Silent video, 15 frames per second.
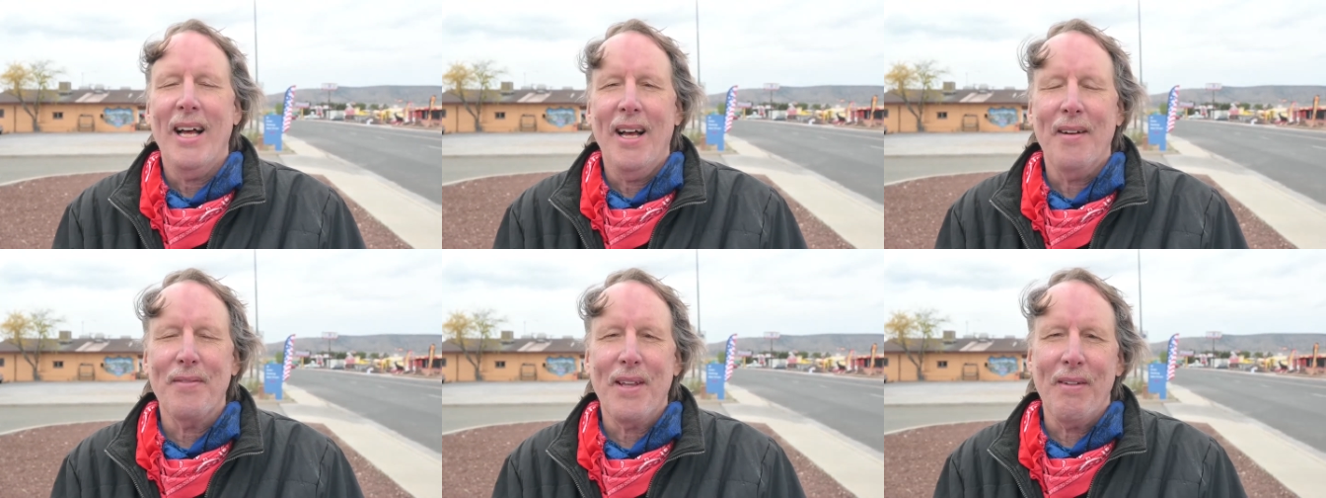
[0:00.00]

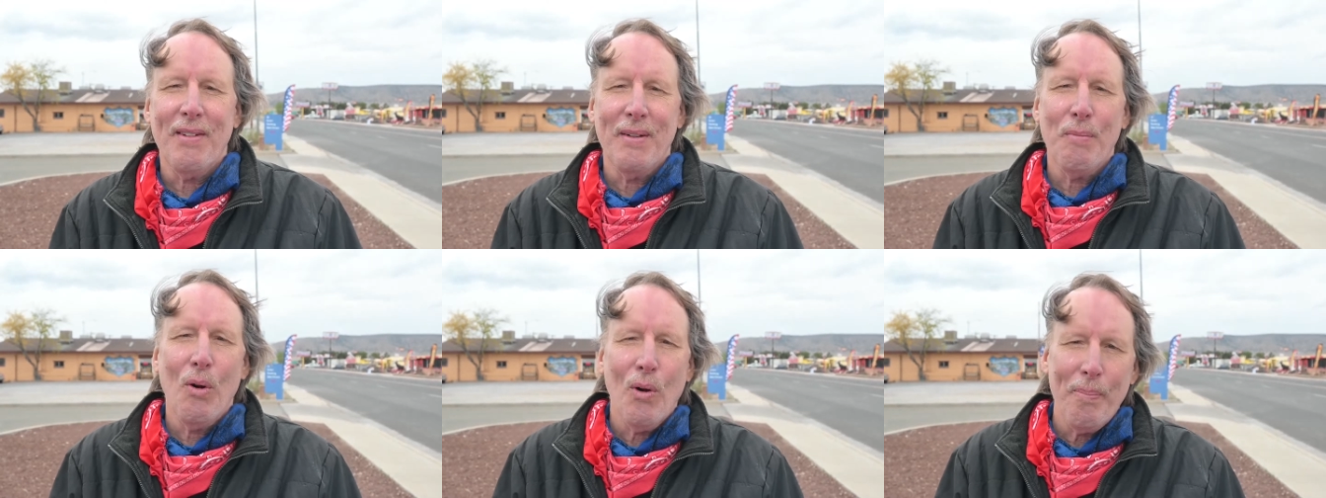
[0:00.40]
of
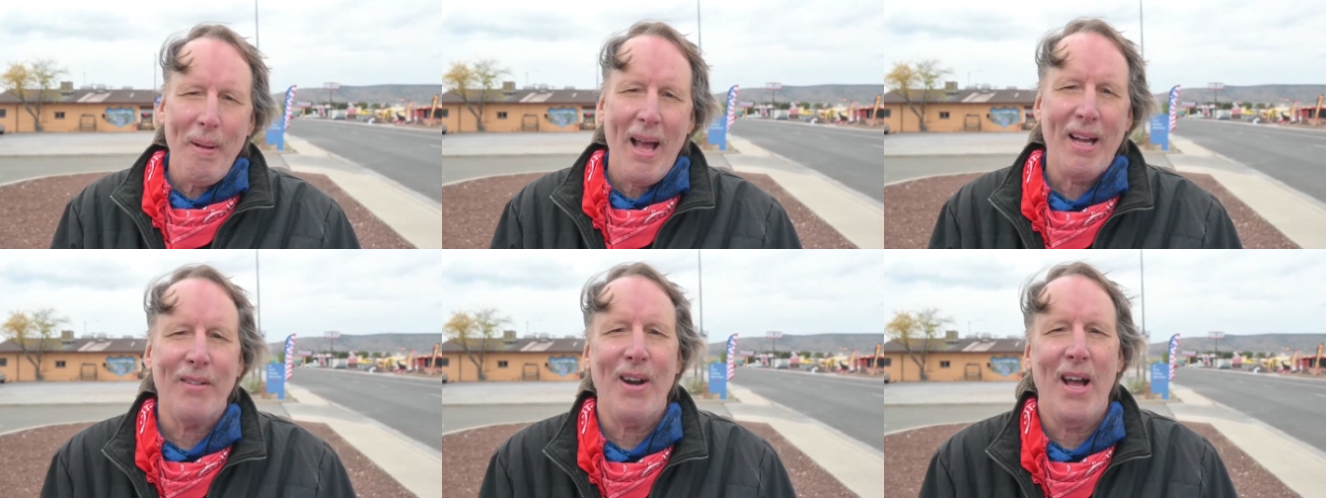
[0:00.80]
giving more
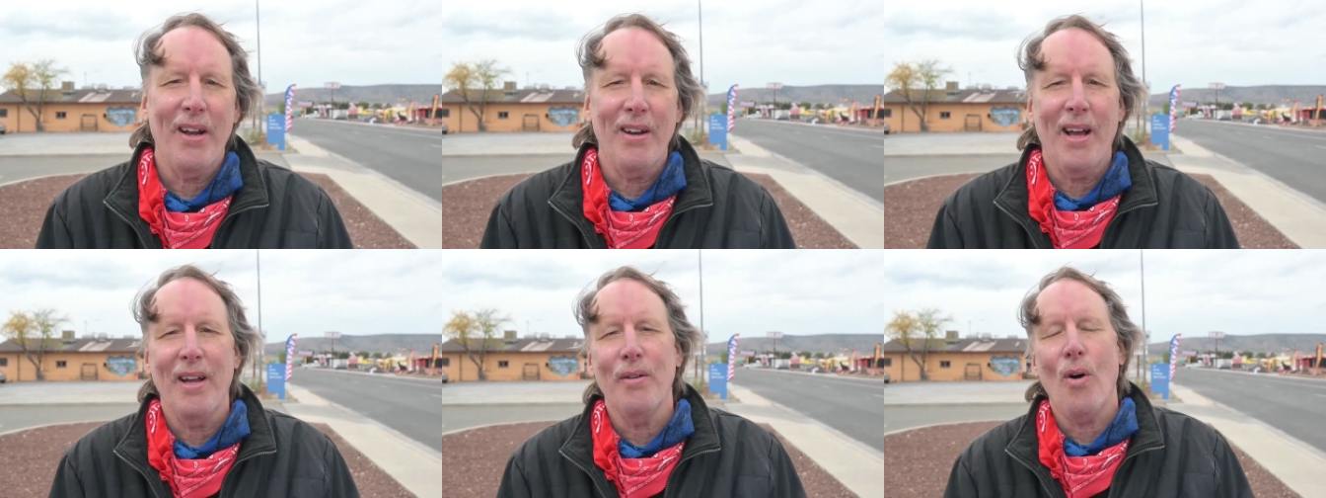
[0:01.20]

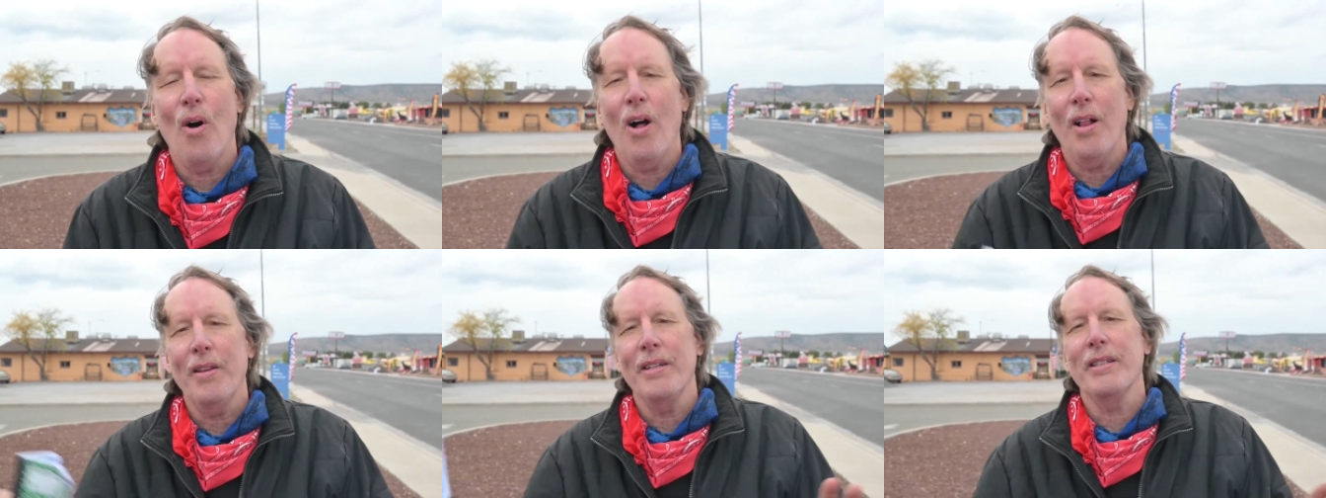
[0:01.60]
background on
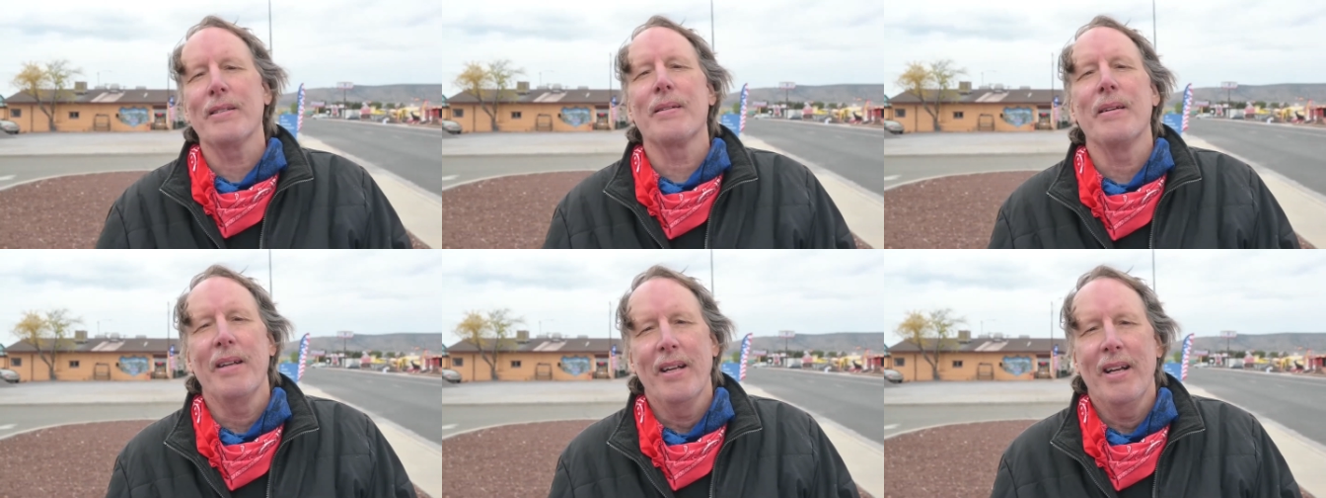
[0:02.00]
all
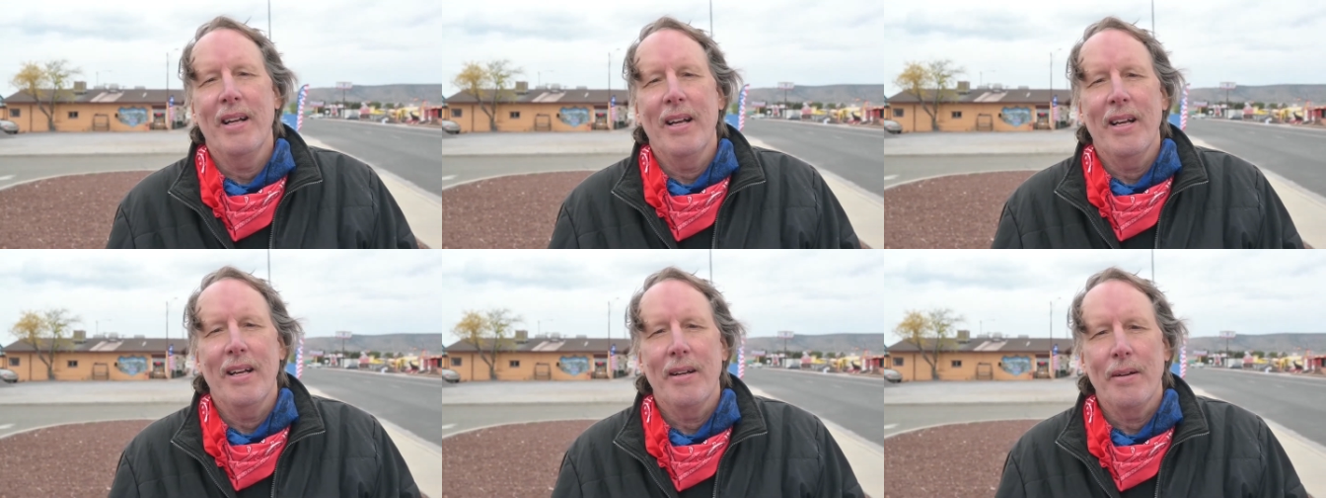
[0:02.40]
these
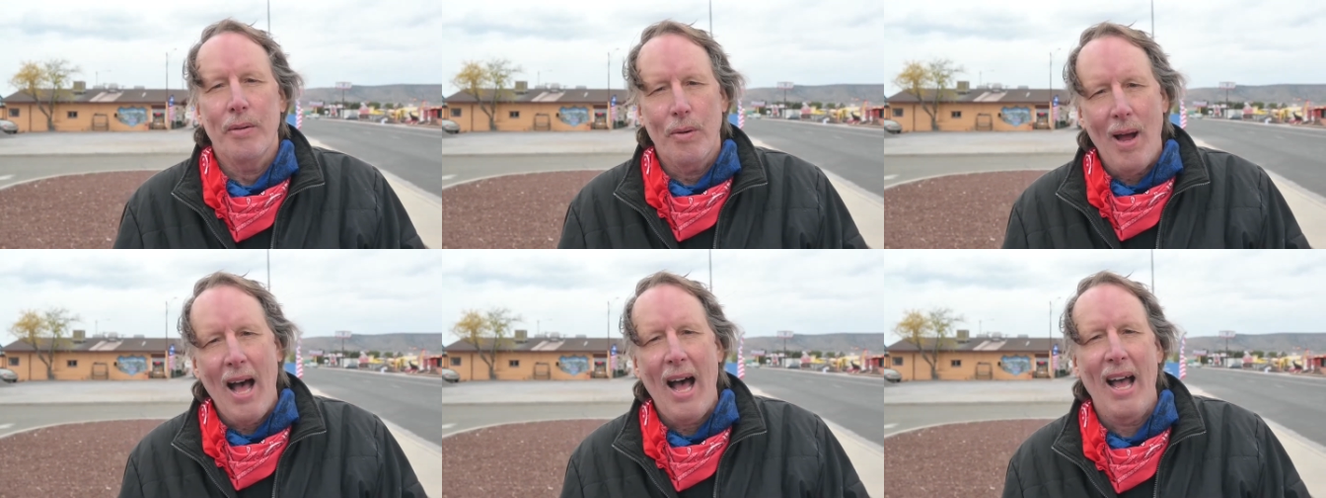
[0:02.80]

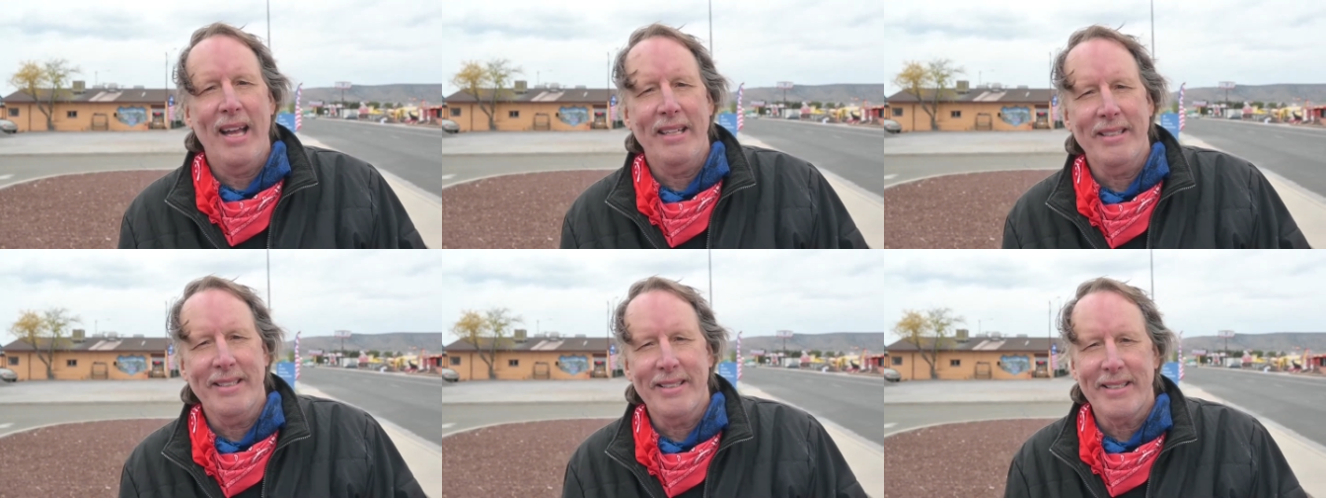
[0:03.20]

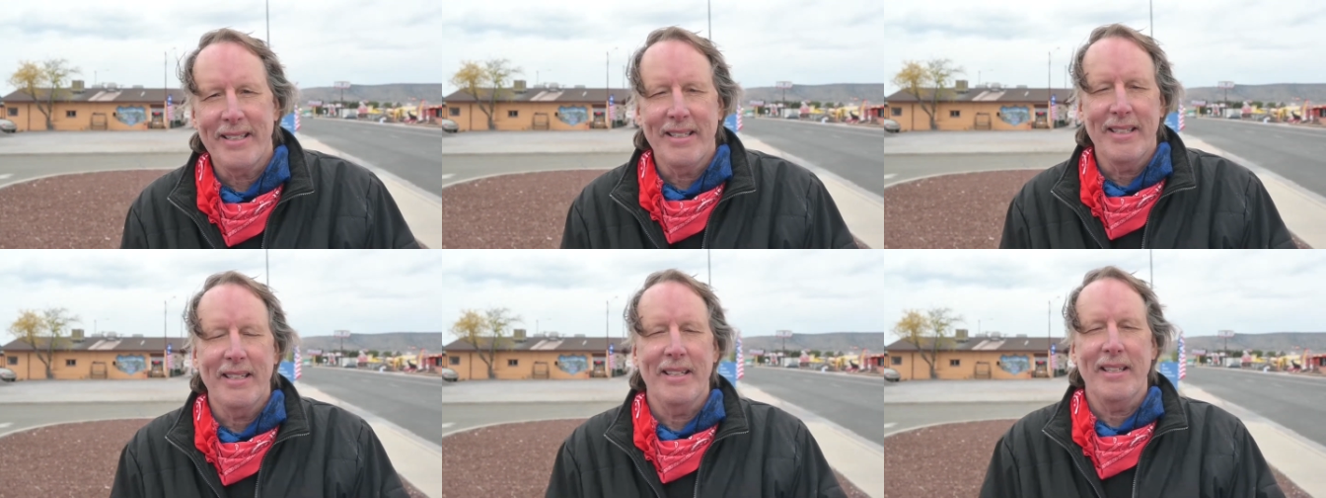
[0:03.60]
rides
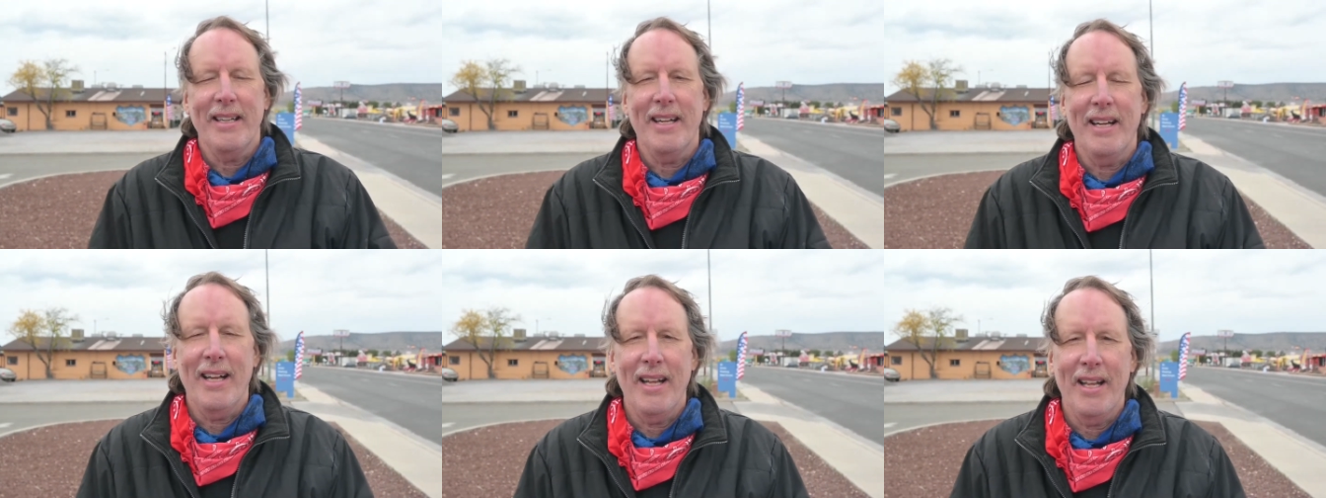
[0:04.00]

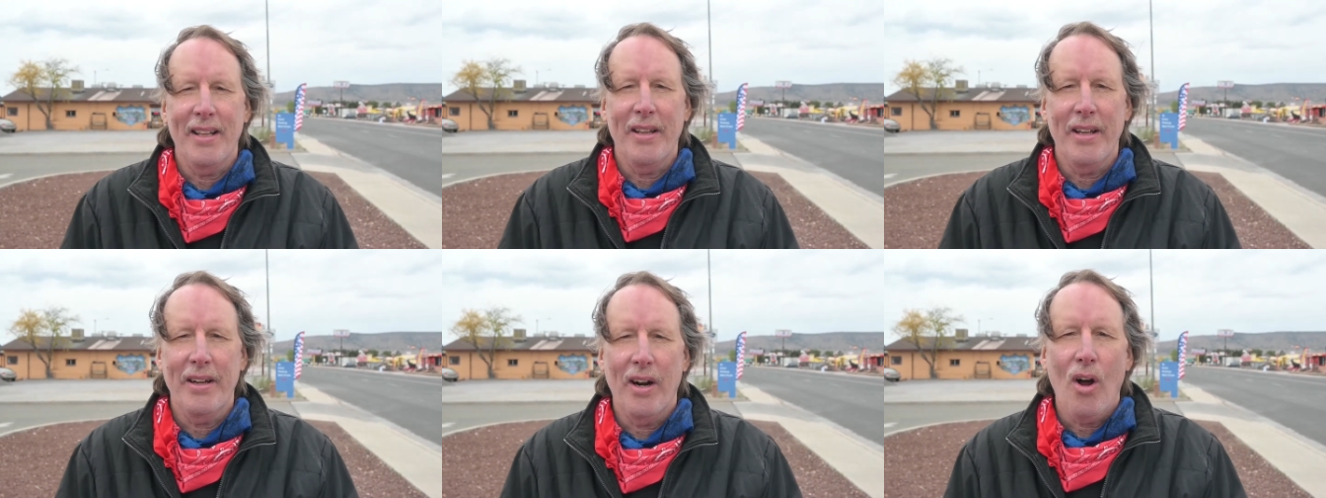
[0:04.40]
uh,
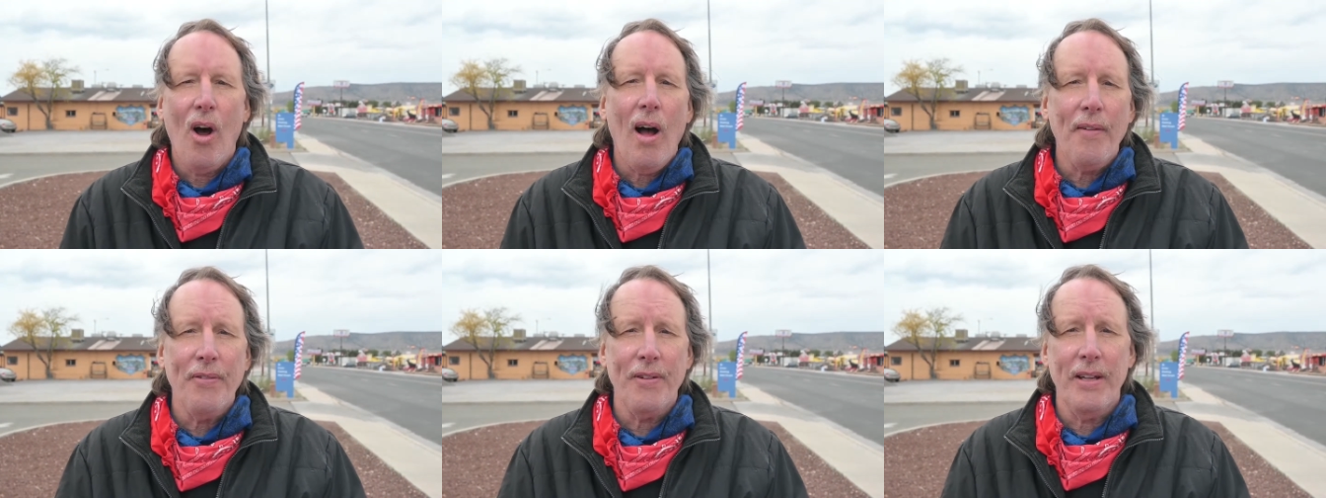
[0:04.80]
that are
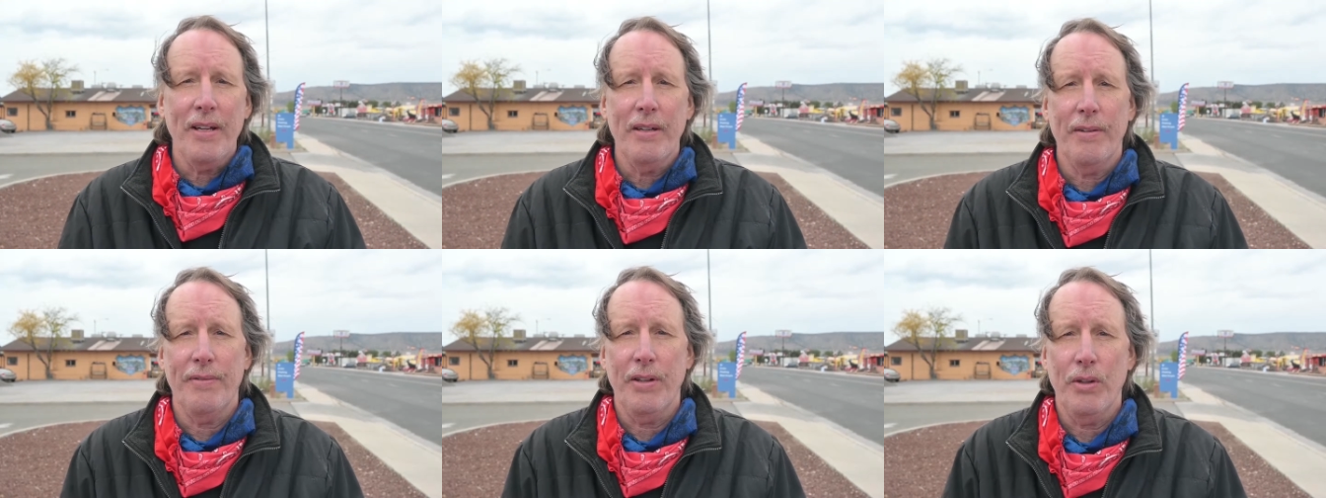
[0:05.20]
off
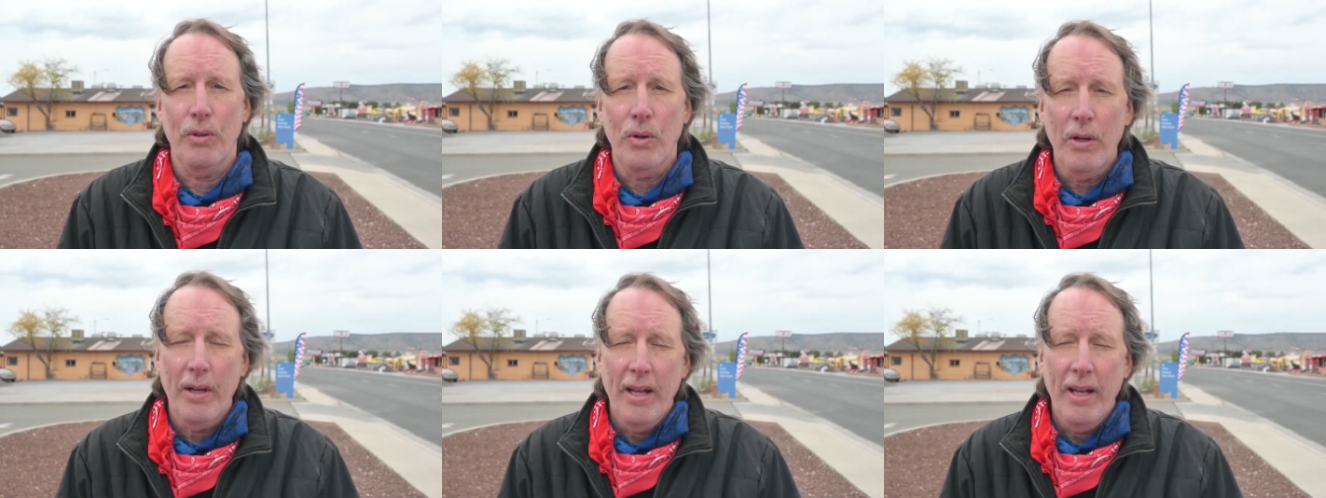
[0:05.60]
interview.